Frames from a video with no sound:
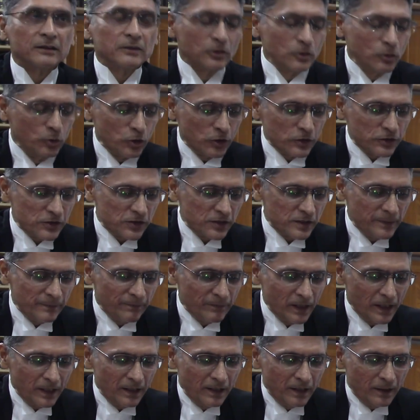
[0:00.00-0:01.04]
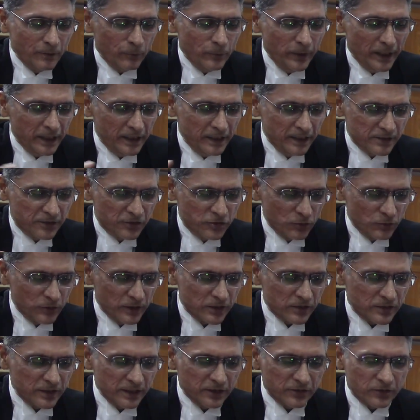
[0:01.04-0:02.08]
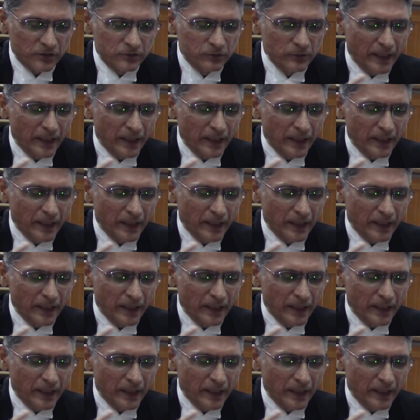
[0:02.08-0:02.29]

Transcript: courts, various jurisdictions.